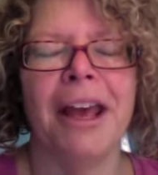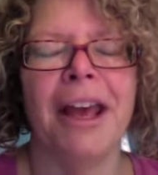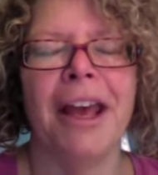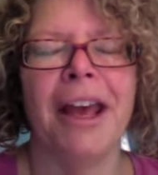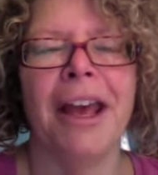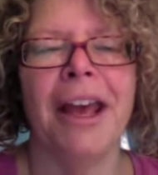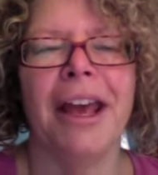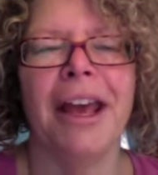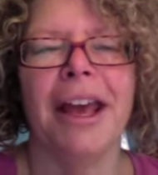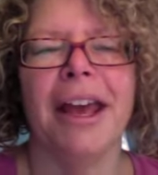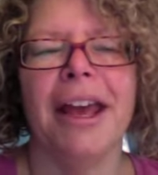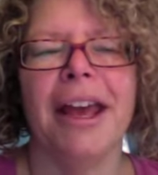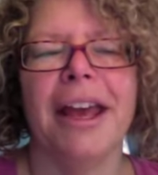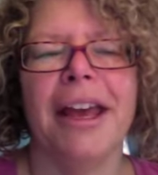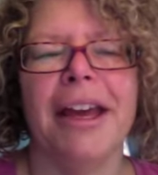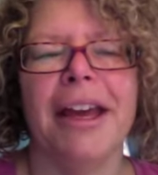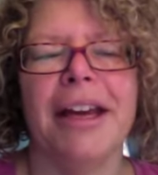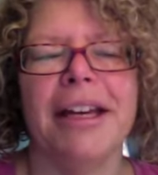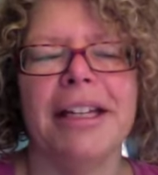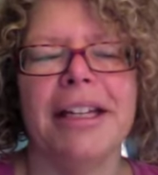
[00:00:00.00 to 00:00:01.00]
And
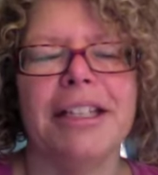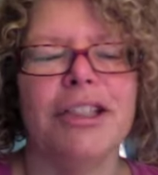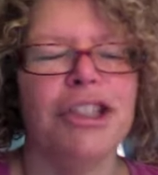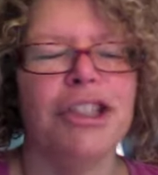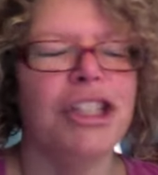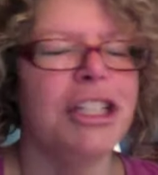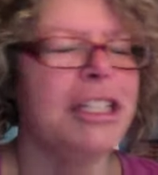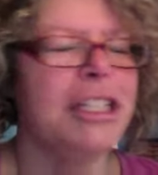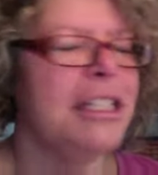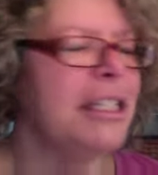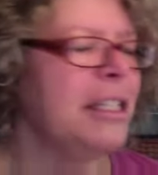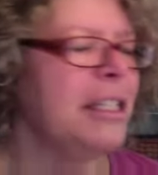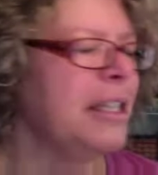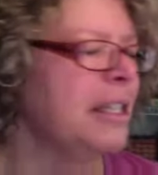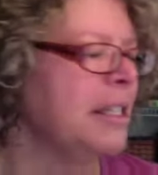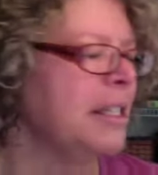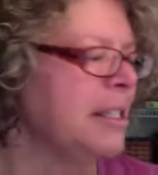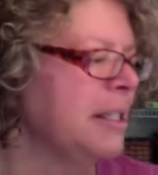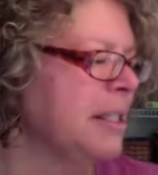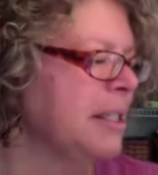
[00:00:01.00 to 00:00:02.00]
she did
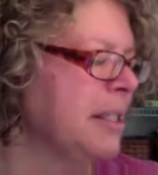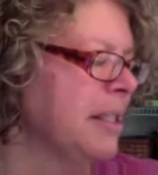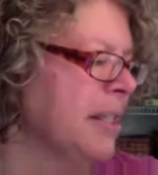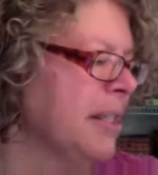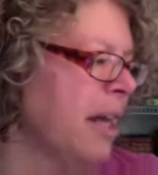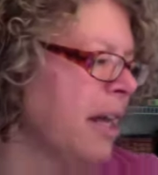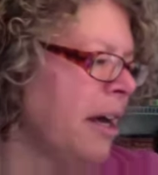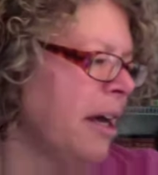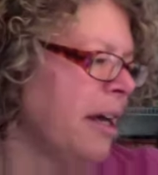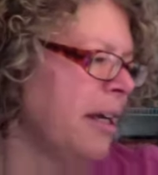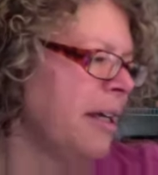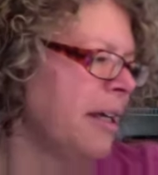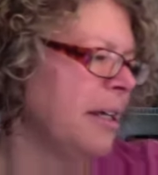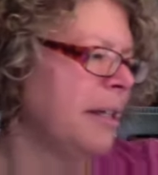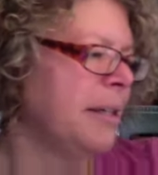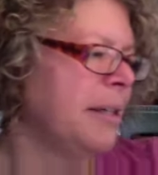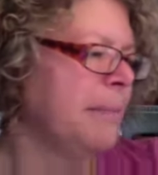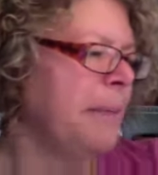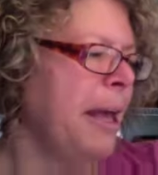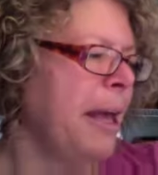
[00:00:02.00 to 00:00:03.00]
this
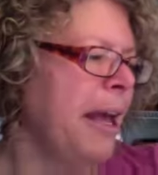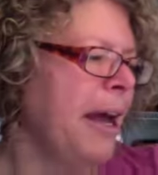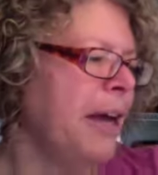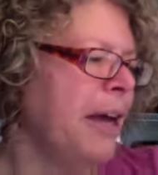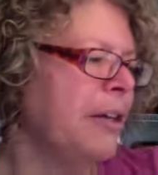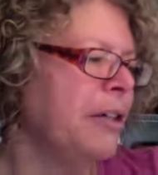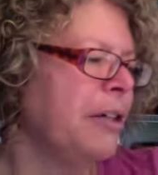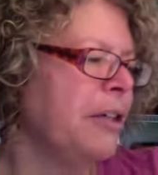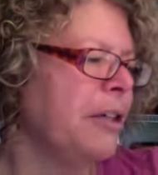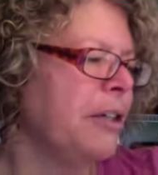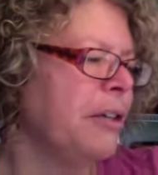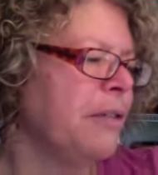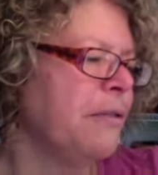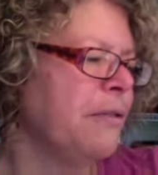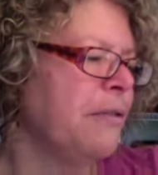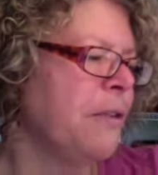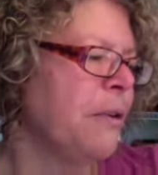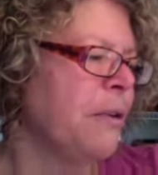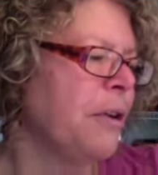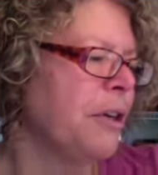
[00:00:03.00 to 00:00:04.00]
pattern for